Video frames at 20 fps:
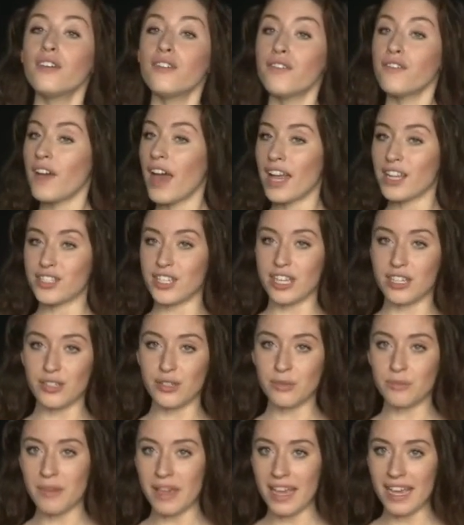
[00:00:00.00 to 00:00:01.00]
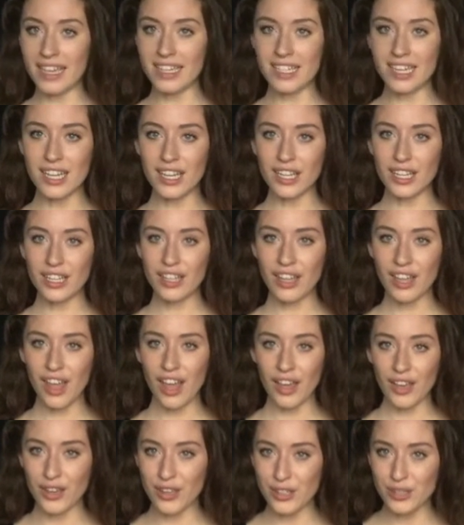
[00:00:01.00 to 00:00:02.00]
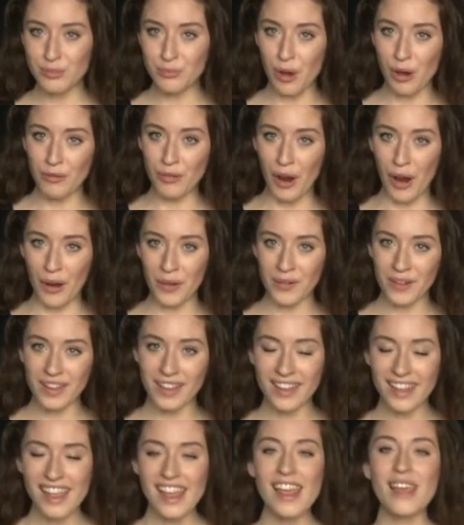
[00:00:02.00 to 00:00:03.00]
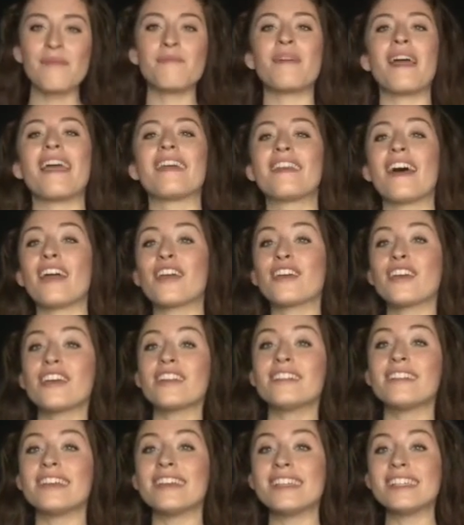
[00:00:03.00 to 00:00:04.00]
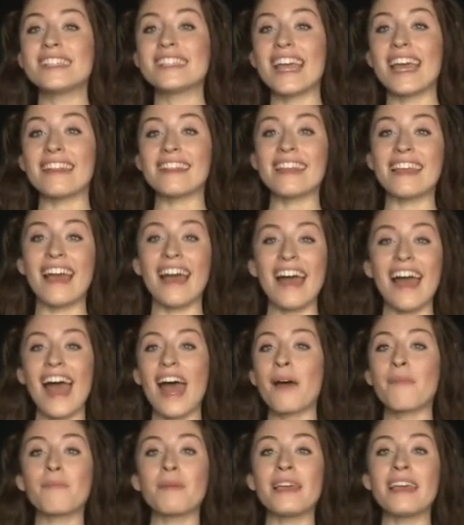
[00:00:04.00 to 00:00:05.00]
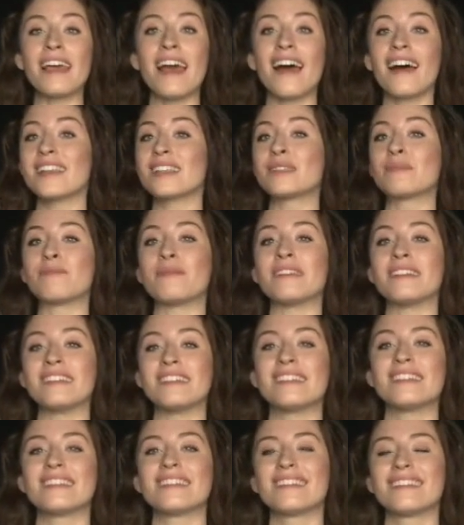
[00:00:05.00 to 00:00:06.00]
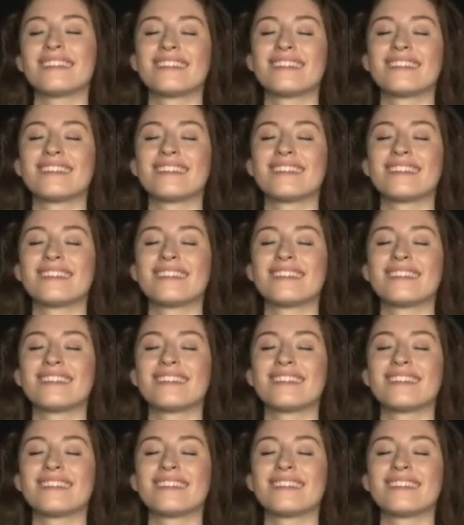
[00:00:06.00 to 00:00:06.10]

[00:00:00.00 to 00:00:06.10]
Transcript: Fair gentle maid, good morrow. May thy goodness get thee a happy husband.